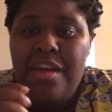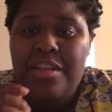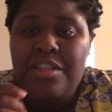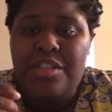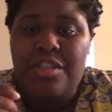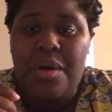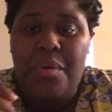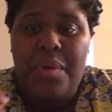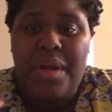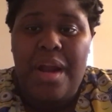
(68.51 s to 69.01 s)

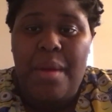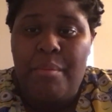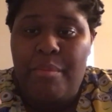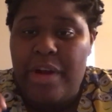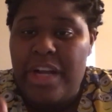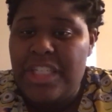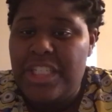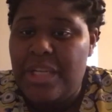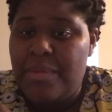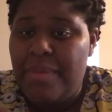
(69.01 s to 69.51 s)
So when I'm
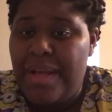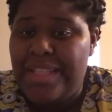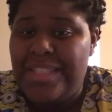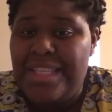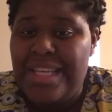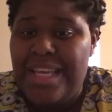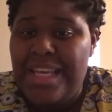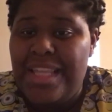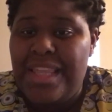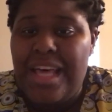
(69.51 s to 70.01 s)
brushing my
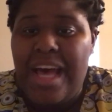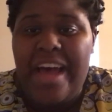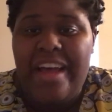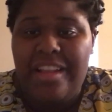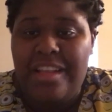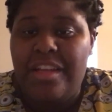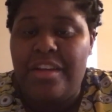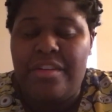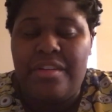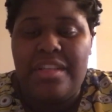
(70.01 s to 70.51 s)
teeth, I
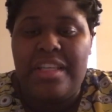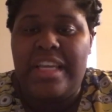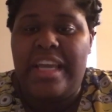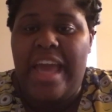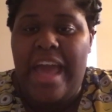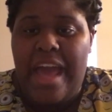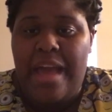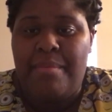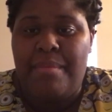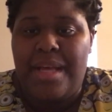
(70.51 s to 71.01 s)
literally
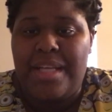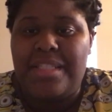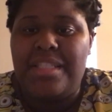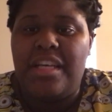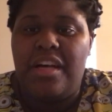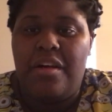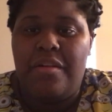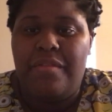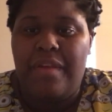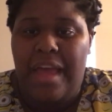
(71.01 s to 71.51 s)
gag
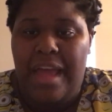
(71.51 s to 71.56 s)
myself